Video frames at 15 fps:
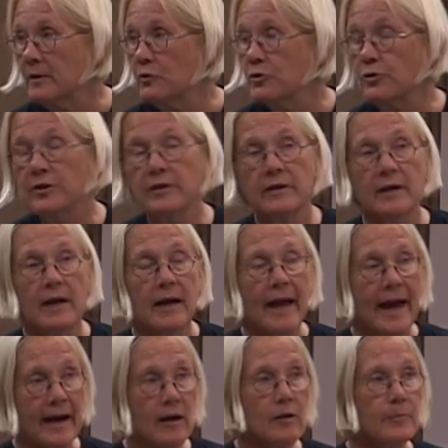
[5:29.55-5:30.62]
It should
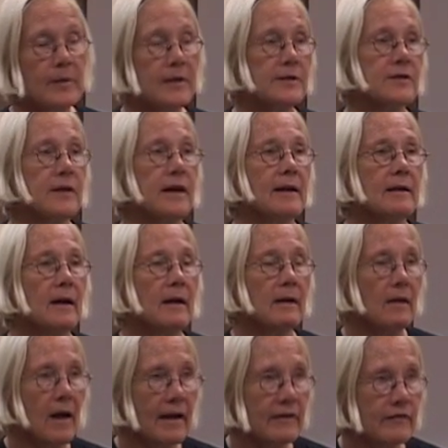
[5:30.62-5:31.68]
help us get
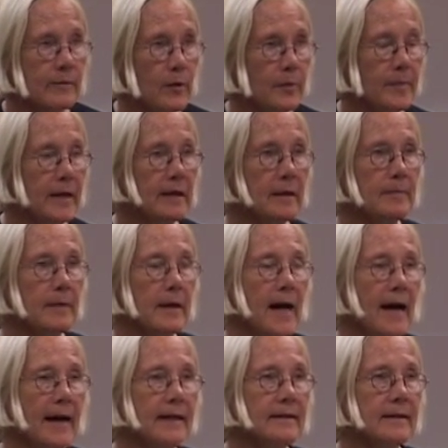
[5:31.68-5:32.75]
a lot of momentum
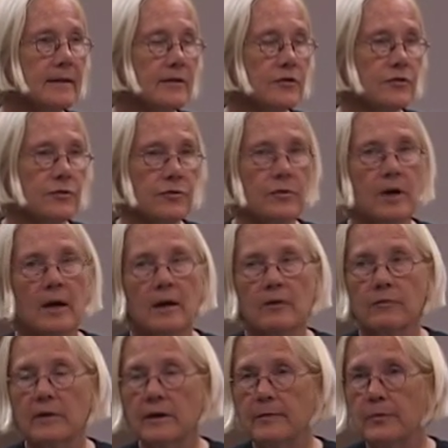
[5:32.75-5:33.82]
behind this to
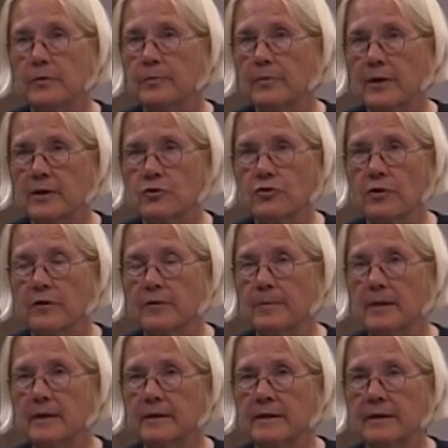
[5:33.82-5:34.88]
really put pressure on the
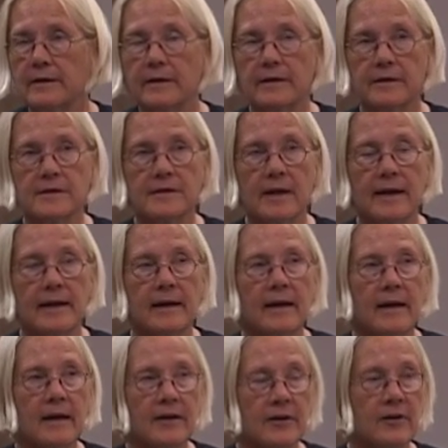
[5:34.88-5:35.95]
military to say,
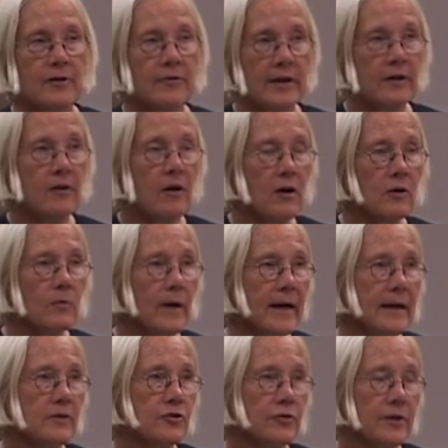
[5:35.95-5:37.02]
you know, there are
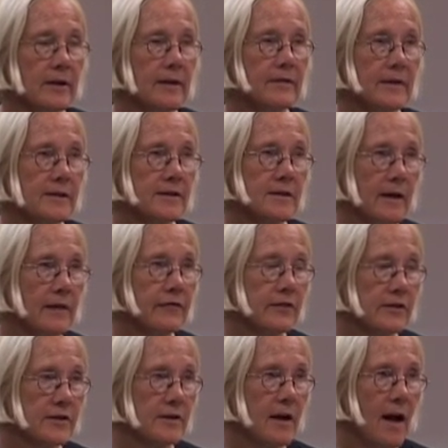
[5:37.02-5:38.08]
ways you can get this stuff
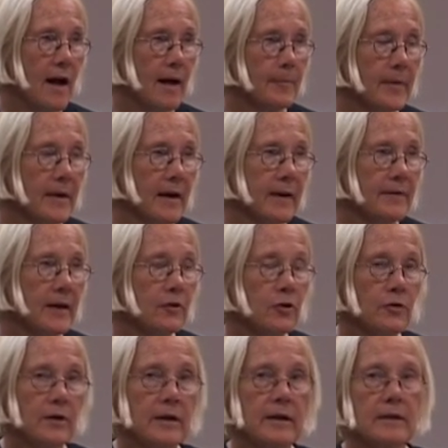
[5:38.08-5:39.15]
to stop, that
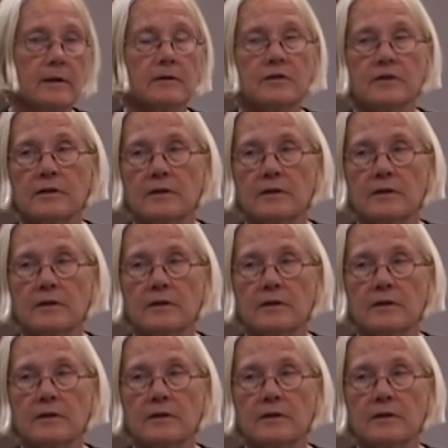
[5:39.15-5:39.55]
you can